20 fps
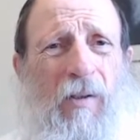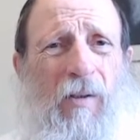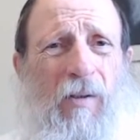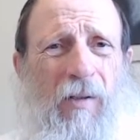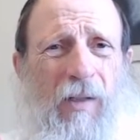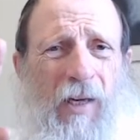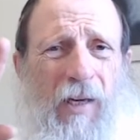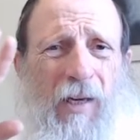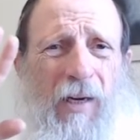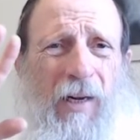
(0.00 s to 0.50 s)

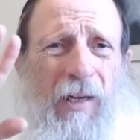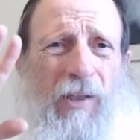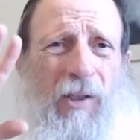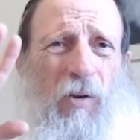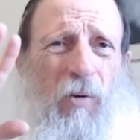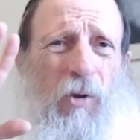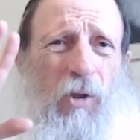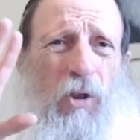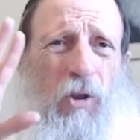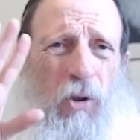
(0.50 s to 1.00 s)
then I can
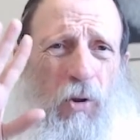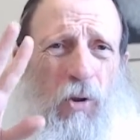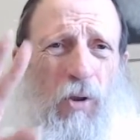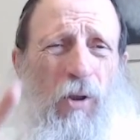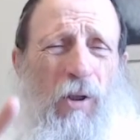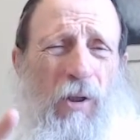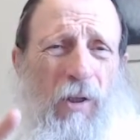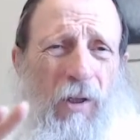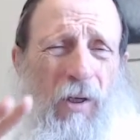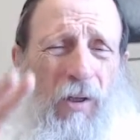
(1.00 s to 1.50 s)
go to
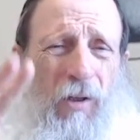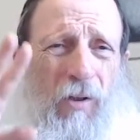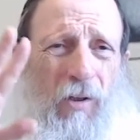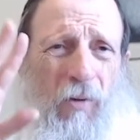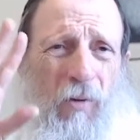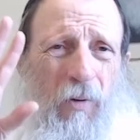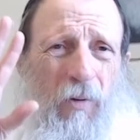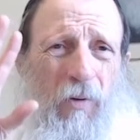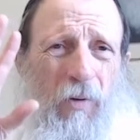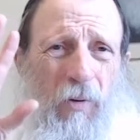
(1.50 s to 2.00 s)
Shul and I'll
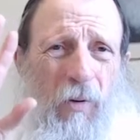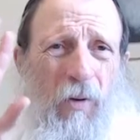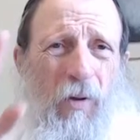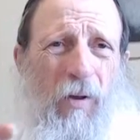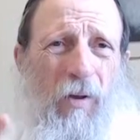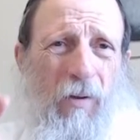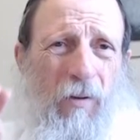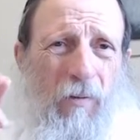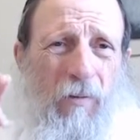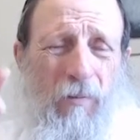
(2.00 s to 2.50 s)
learn
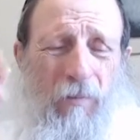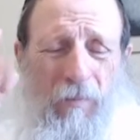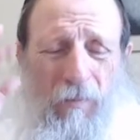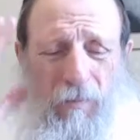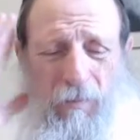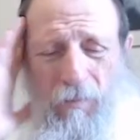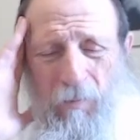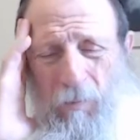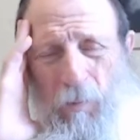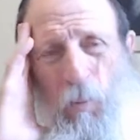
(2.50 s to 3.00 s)
Torah.
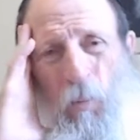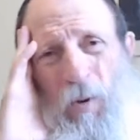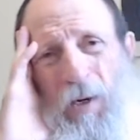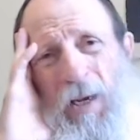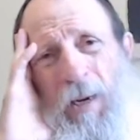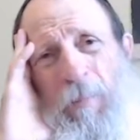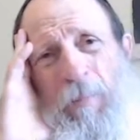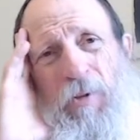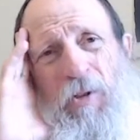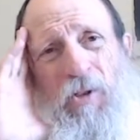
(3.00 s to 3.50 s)
But what
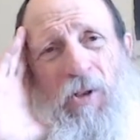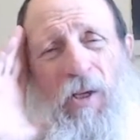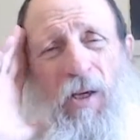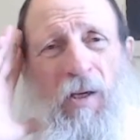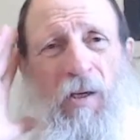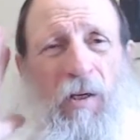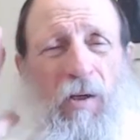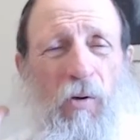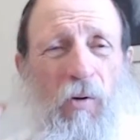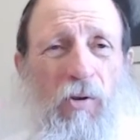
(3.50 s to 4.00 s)
happens
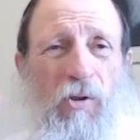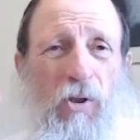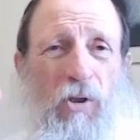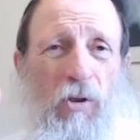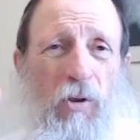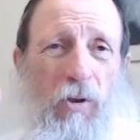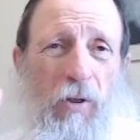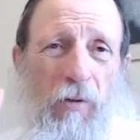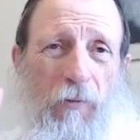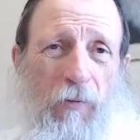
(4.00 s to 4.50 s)
then? He goes to
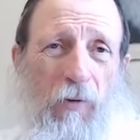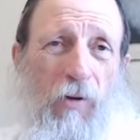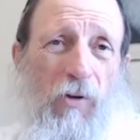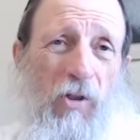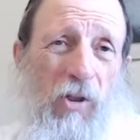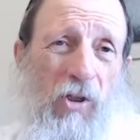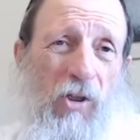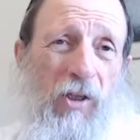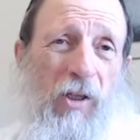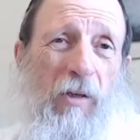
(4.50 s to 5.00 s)
Shul and he falls
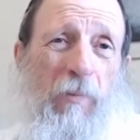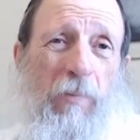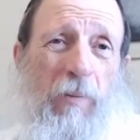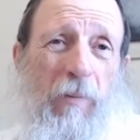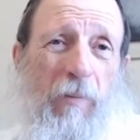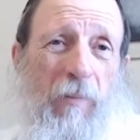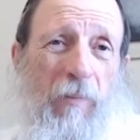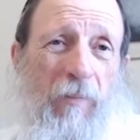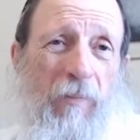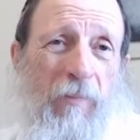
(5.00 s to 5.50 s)
asleep.
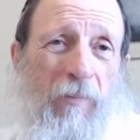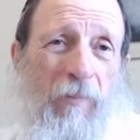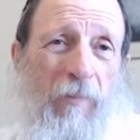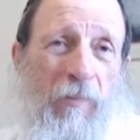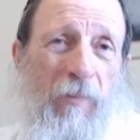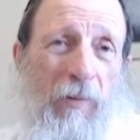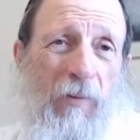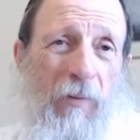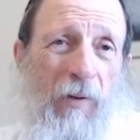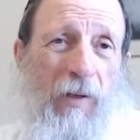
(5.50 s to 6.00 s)

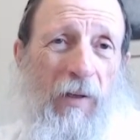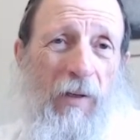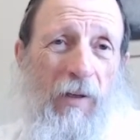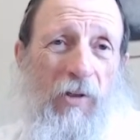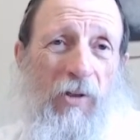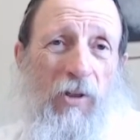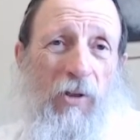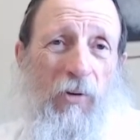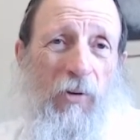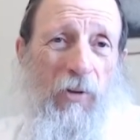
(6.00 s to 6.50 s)
Right? He
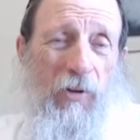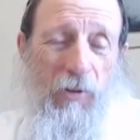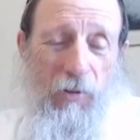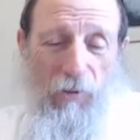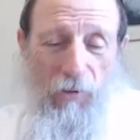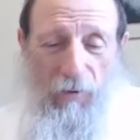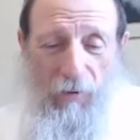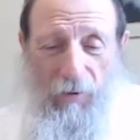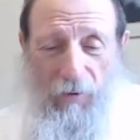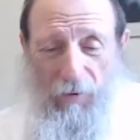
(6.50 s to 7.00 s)
doesn't learn
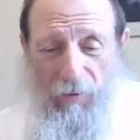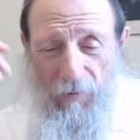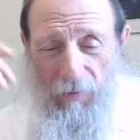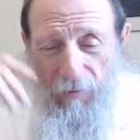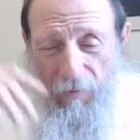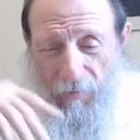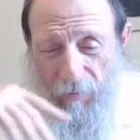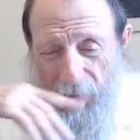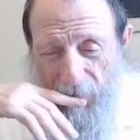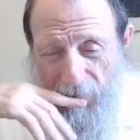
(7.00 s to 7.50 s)
Torah either.
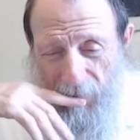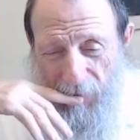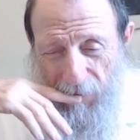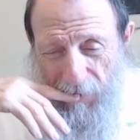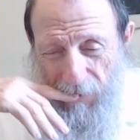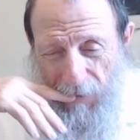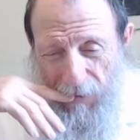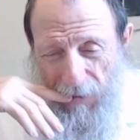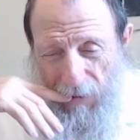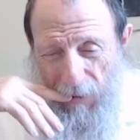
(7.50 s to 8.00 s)

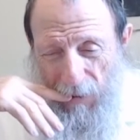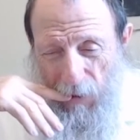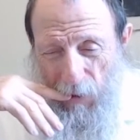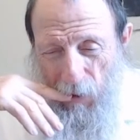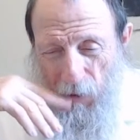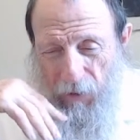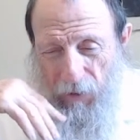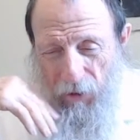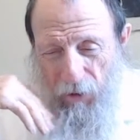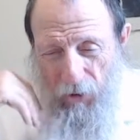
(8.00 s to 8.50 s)

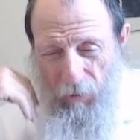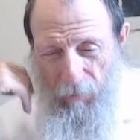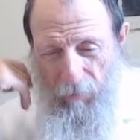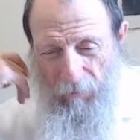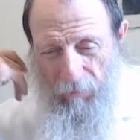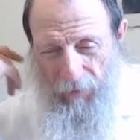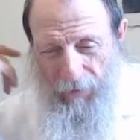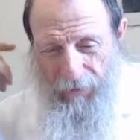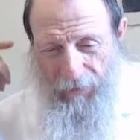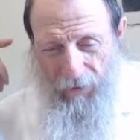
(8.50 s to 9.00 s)
When he's
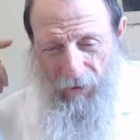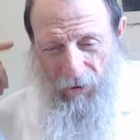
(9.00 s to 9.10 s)
telling